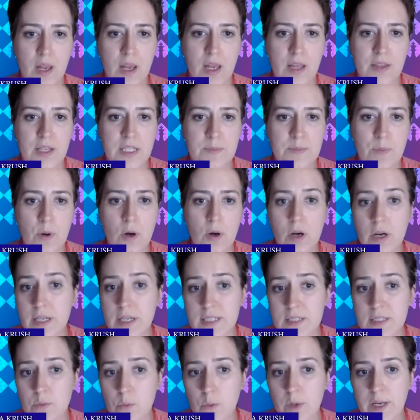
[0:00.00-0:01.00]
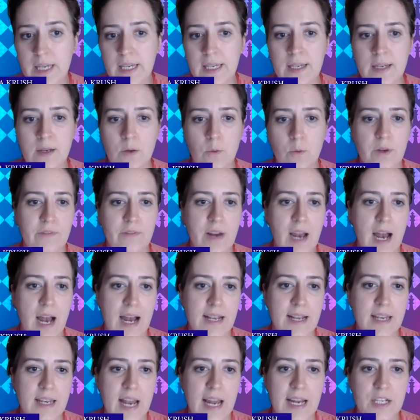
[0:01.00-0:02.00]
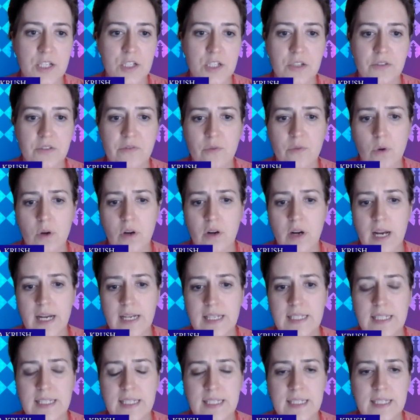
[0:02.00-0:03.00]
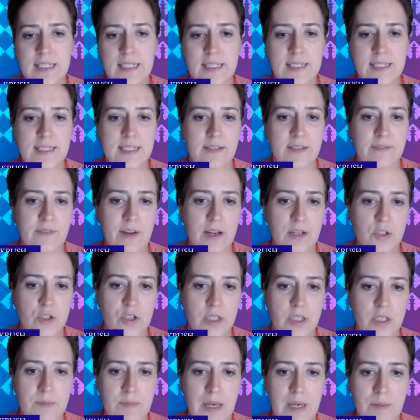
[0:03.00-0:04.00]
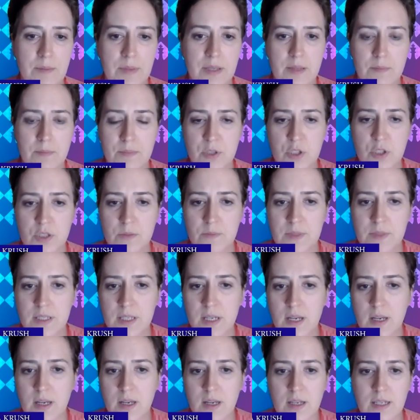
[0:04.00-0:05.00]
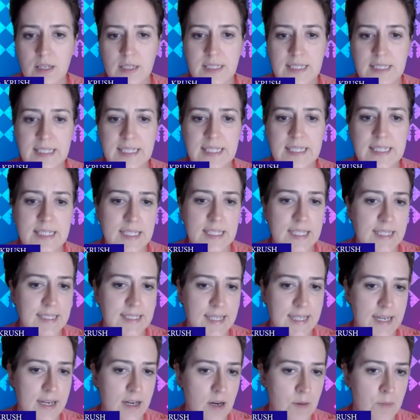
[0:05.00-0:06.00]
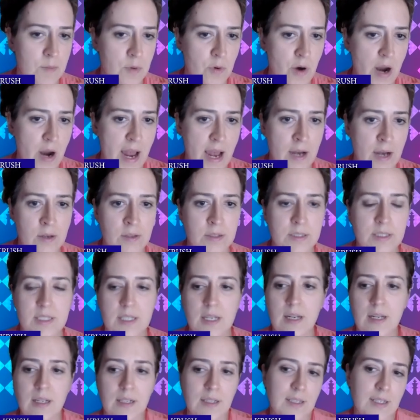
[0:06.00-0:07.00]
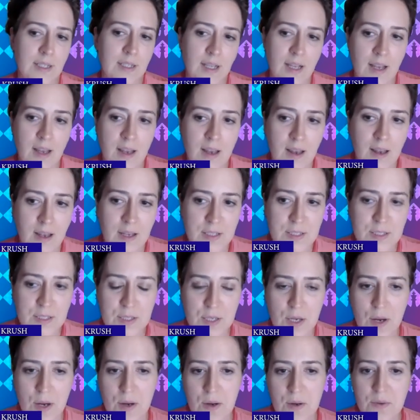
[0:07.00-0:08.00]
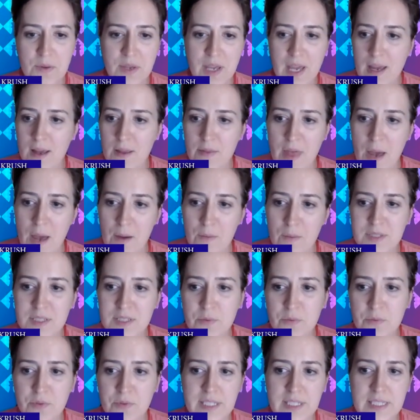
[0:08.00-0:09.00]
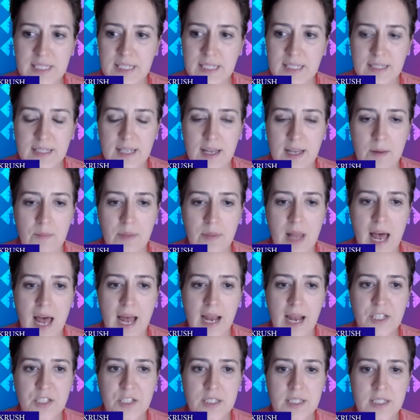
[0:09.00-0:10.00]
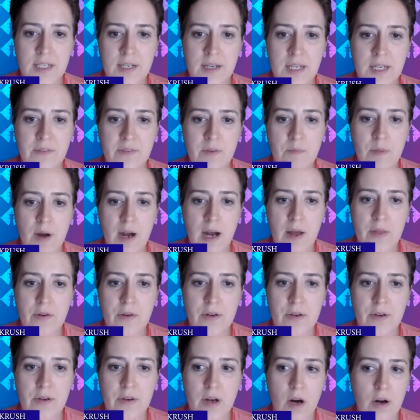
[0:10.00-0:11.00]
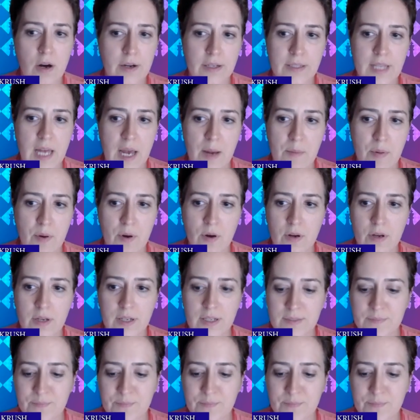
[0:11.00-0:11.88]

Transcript: this pawn is weak, we've got knight g4 ideas, eventually maybe the bishop d6 can come around. So yeah, that was the reason that black just didn't even bother to guard that pawn.